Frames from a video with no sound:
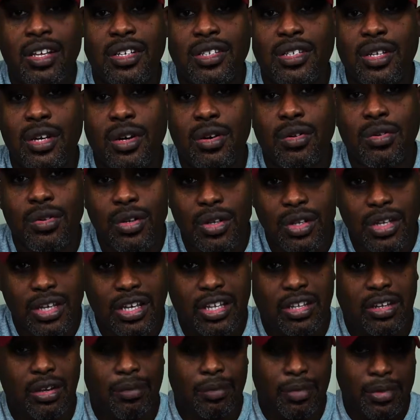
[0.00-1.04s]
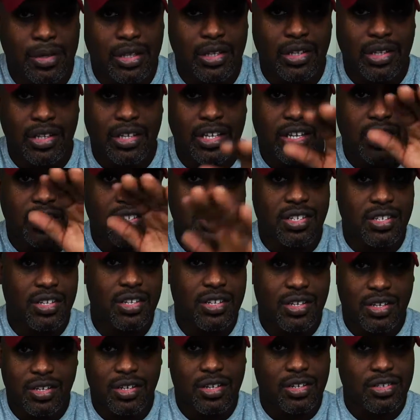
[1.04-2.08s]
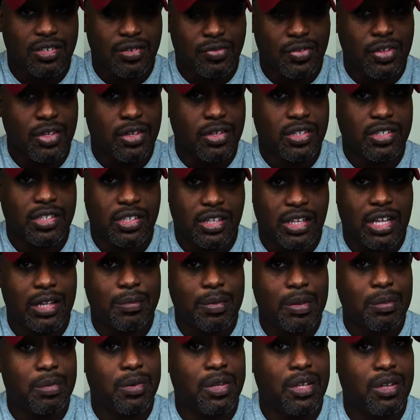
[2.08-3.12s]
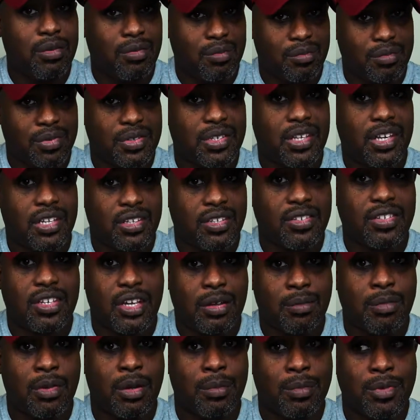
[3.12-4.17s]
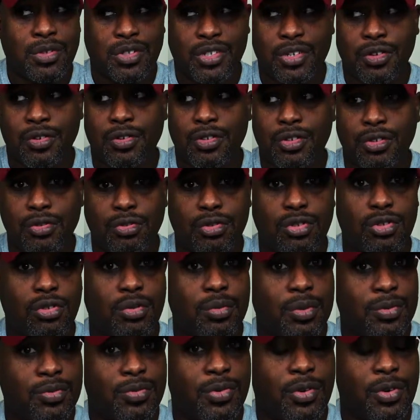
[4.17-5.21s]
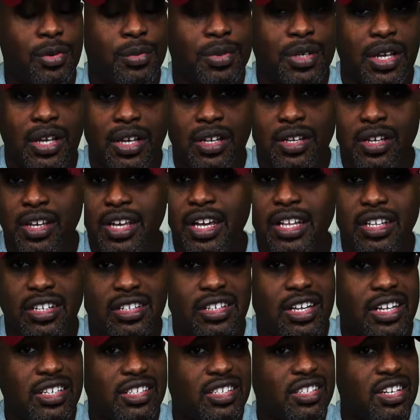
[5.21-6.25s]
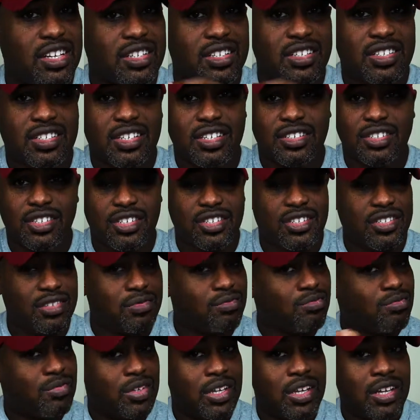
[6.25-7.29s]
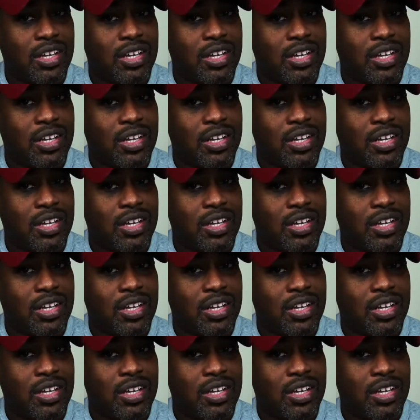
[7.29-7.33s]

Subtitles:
So it immediately gets, because if you notice, a lot of people keep saying the same numbers here on YouTube and forums, kind of like stuck to just